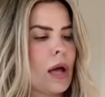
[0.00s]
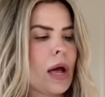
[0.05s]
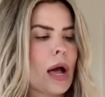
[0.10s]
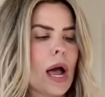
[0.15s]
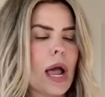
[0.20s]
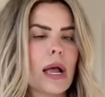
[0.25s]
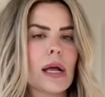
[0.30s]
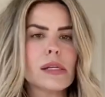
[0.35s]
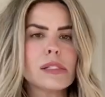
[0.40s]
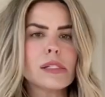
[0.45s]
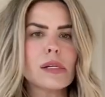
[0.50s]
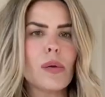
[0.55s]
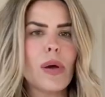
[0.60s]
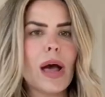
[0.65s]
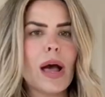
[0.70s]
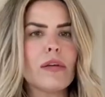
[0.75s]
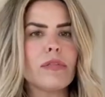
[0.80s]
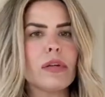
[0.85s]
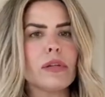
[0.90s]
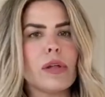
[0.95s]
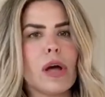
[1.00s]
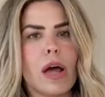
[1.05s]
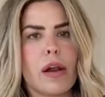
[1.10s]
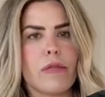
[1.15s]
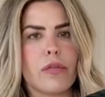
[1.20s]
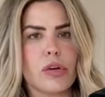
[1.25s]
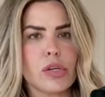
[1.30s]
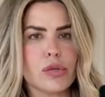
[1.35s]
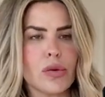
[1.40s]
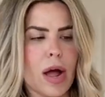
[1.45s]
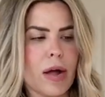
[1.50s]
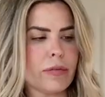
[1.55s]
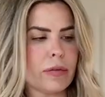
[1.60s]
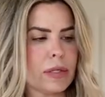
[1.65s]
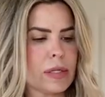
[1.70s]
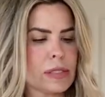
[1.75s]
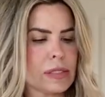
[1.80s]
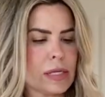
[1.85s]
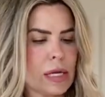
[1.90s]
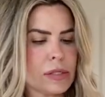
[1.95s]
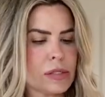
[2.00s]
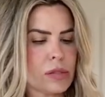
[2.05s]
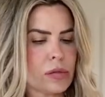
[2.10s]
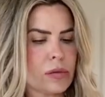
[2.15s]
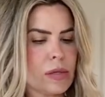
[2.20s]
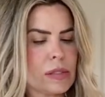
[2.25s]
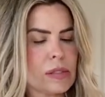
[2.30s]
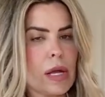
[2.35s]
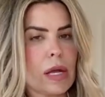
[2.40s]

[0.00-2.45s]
I also have a lot of their travel accessories.